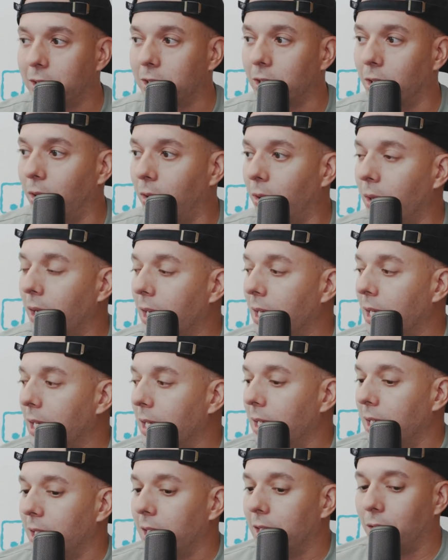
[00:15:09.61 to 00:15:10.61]
So,
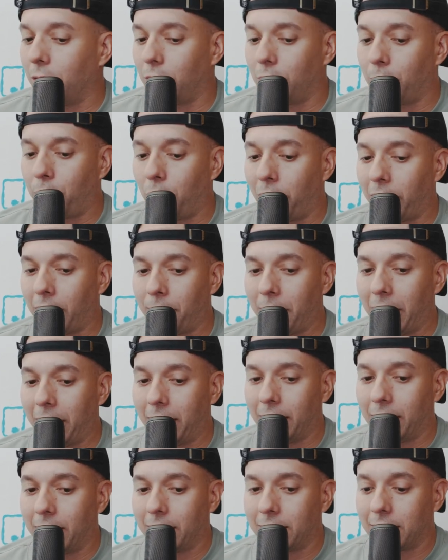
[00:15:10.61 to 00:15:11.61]
the point I'm
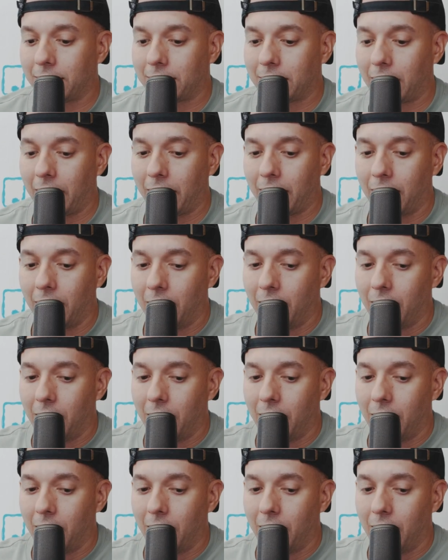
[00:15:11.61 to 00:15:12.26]
making is it's like